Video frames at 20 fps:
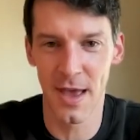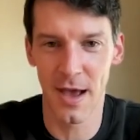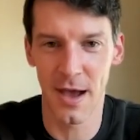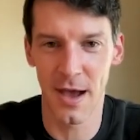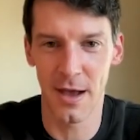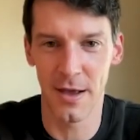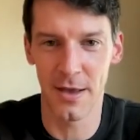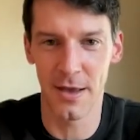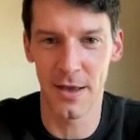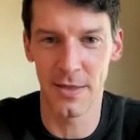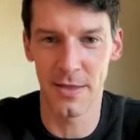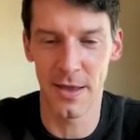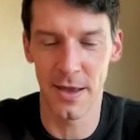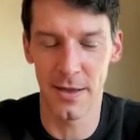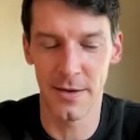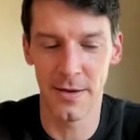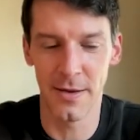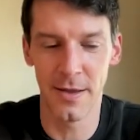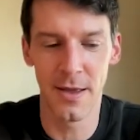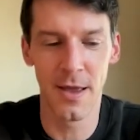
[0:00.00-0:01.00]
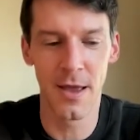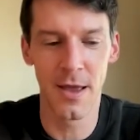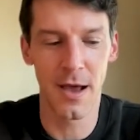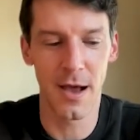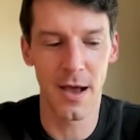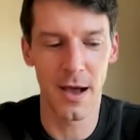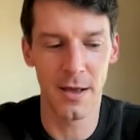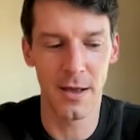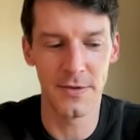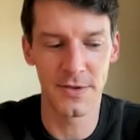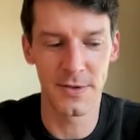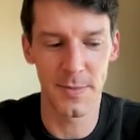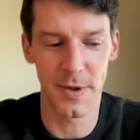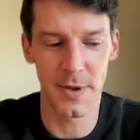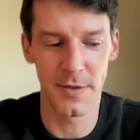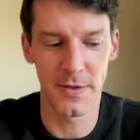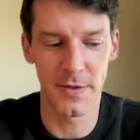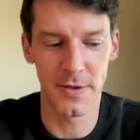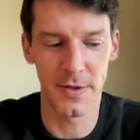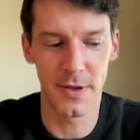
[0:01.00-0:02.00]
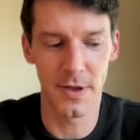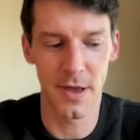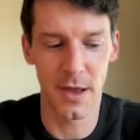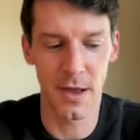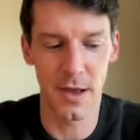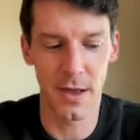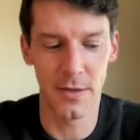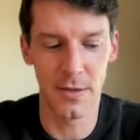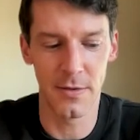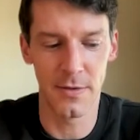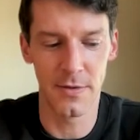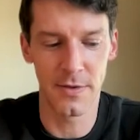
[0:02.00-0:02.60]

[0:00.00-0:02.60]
uh, and then uh, spent uh,